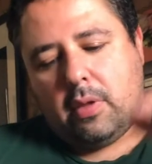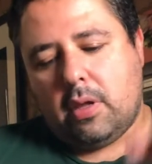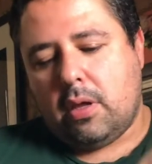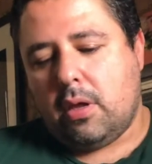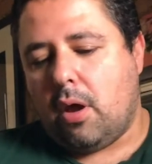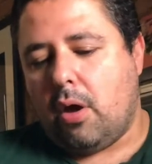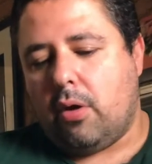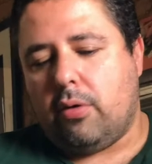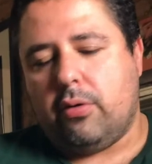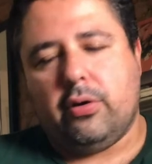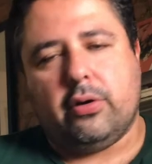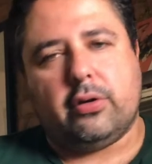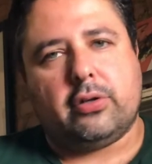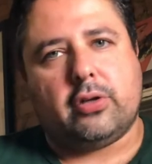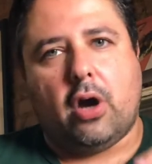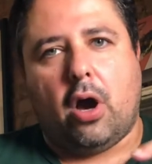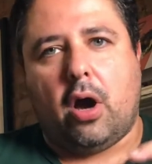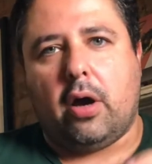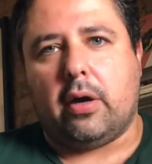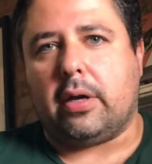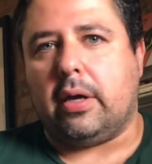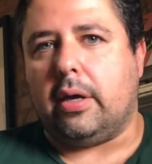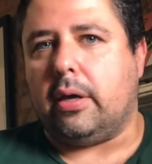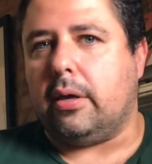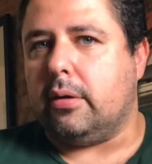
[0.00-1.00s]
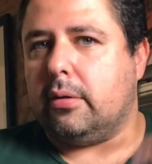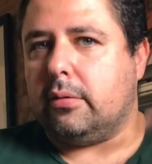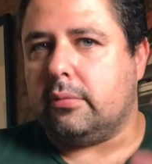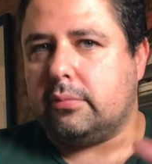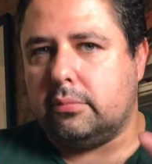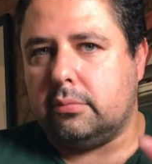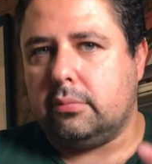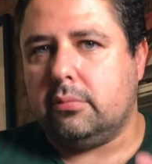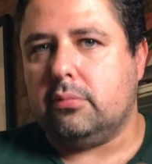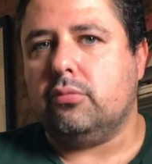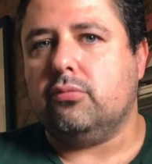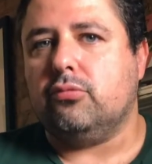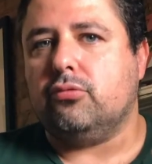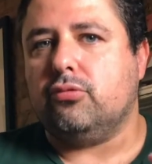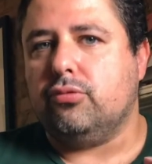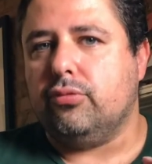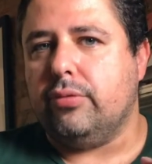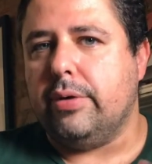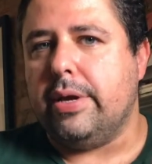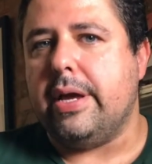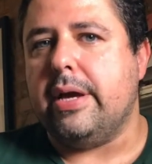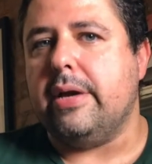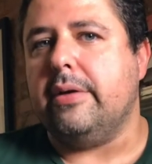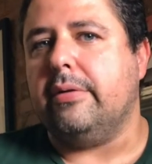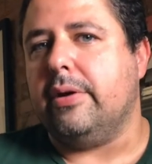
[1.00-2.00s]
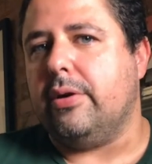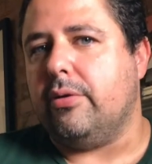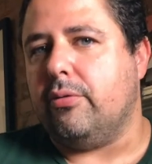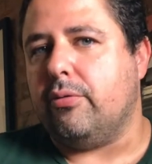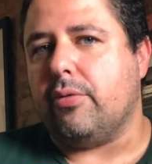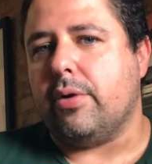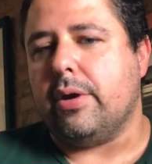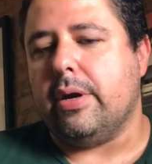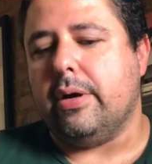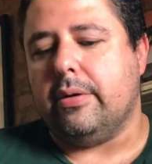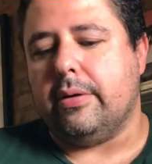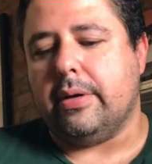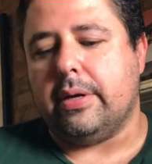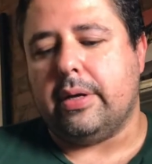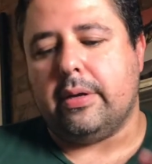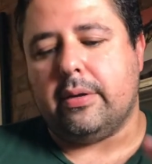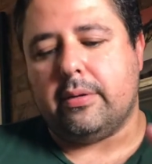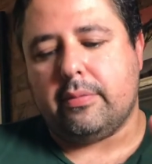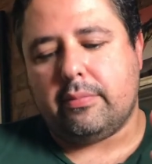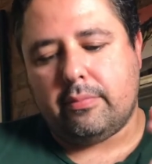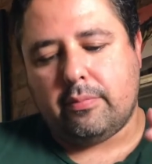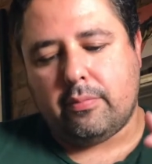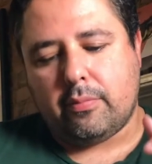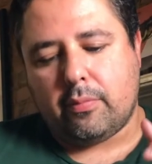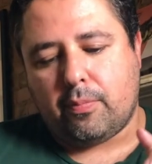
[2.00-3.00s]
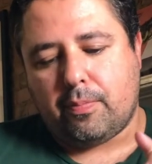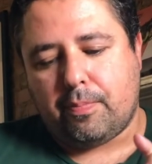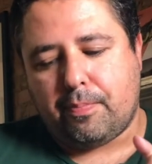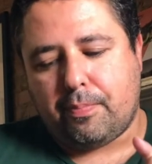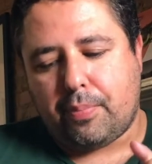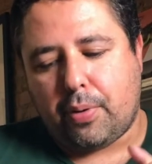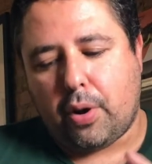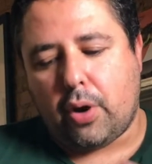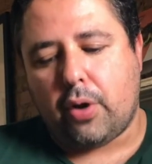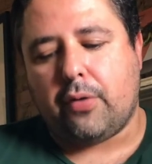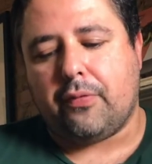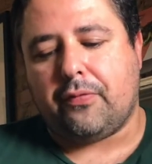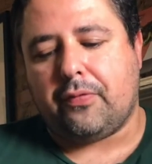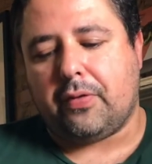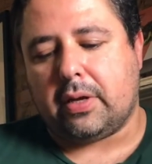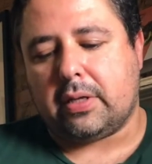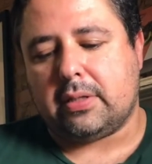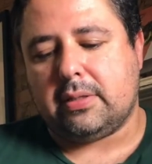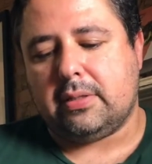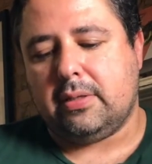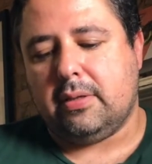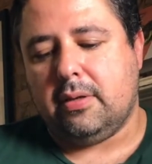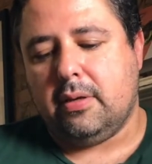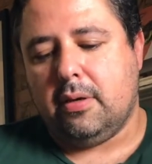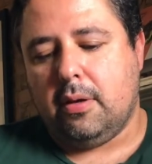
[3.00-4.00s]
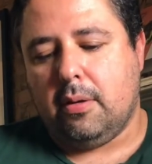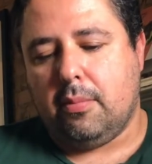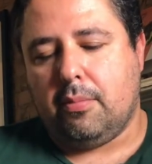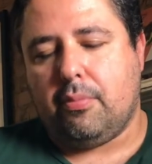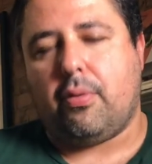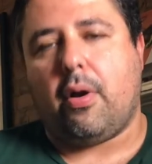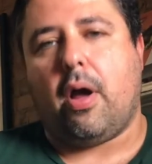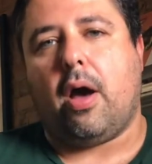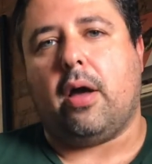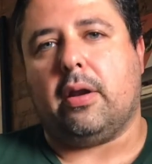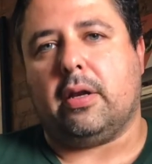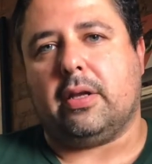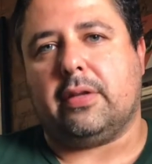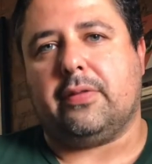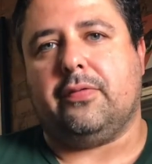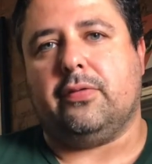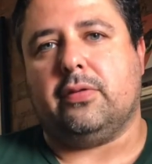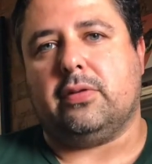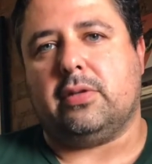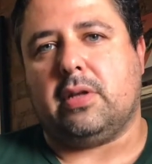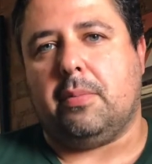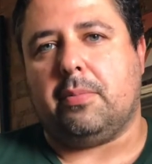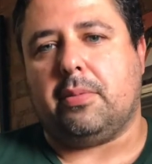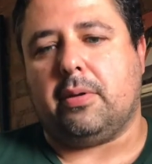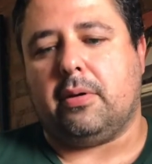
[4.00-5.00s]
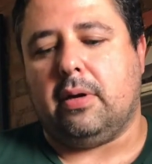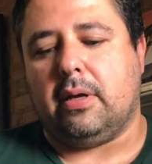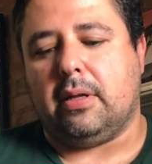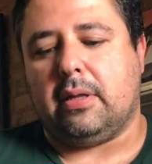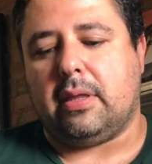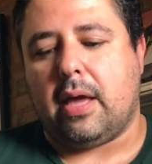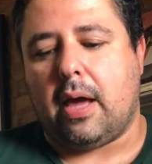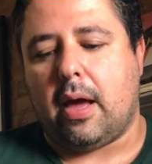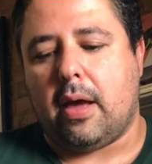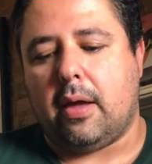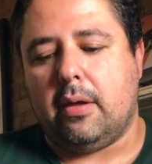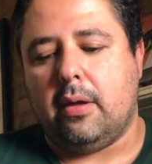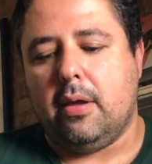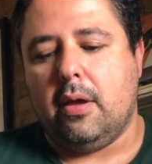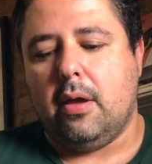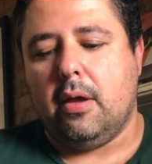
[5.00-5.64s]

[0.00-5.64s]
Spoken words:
You're talking really, really perfect product for something like that.